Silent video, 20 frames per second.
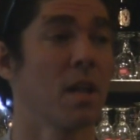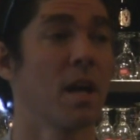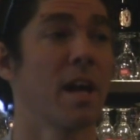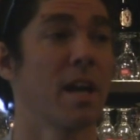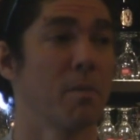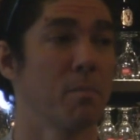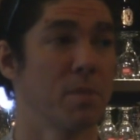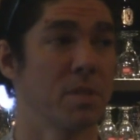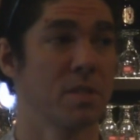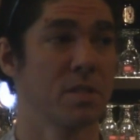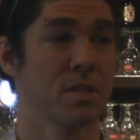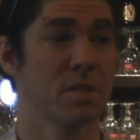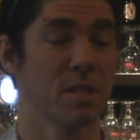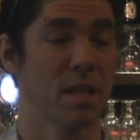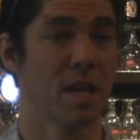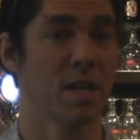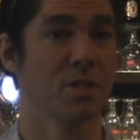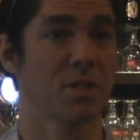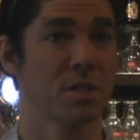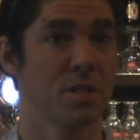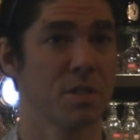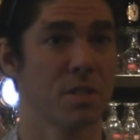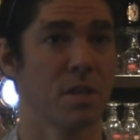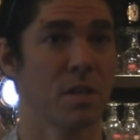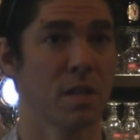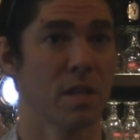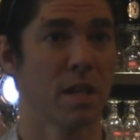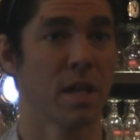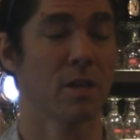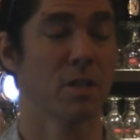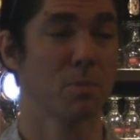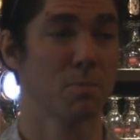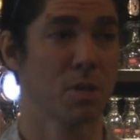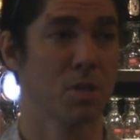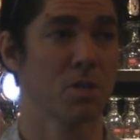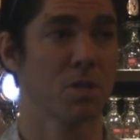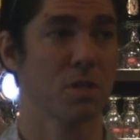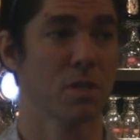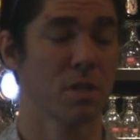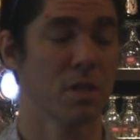lot of business actually starting now,
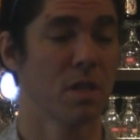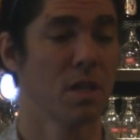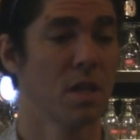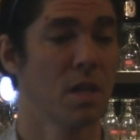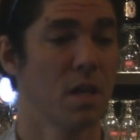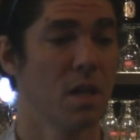especially